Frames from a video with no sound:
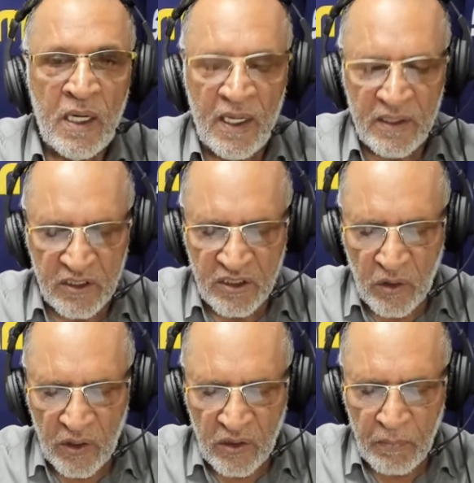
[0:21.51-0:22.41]
And this is
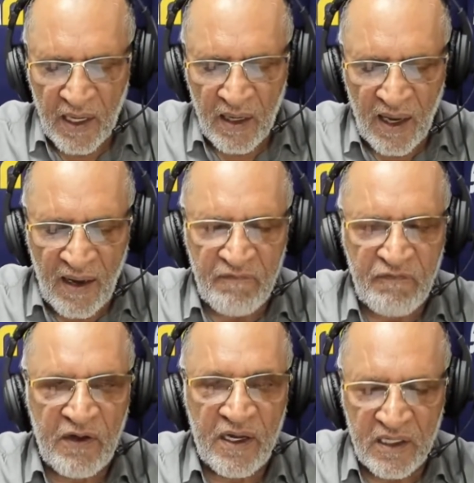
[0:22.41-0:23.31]
going to be a
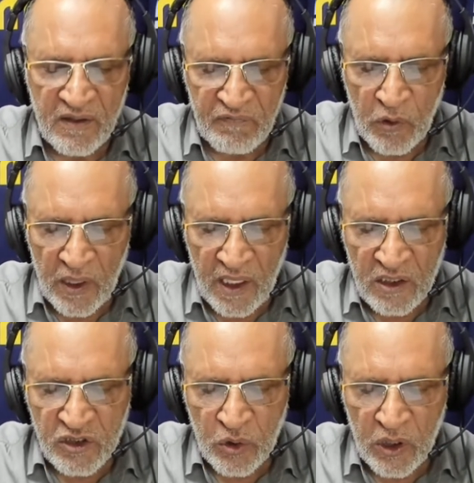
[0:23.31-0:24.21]
live interview
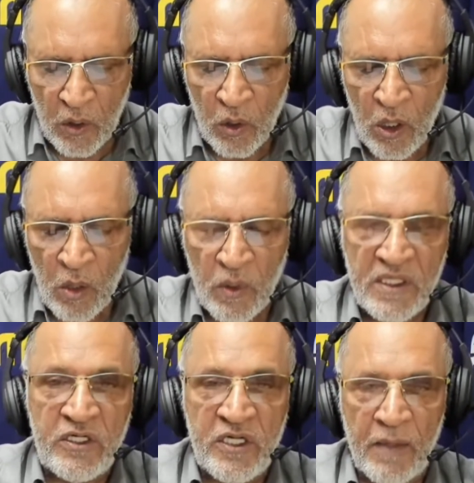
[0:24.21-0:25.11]
in studio with
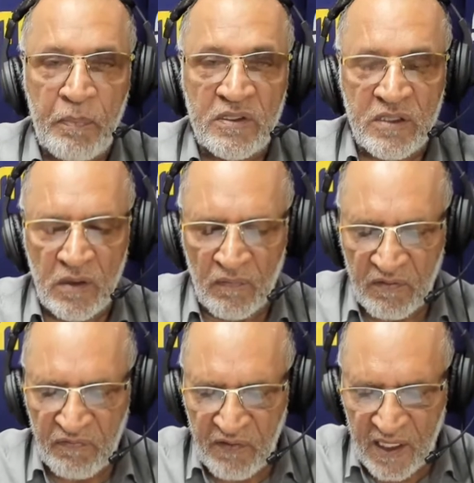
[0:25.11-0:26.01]
the chairperson of
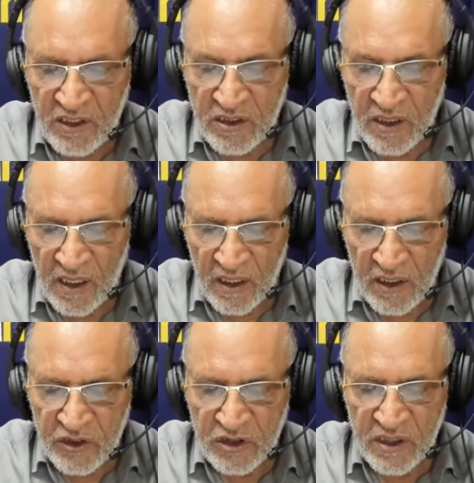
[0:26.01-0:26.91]
the Phoenix
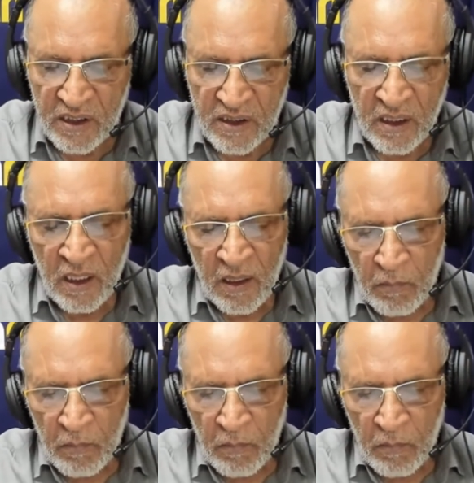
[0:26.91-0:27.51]
Religious Center,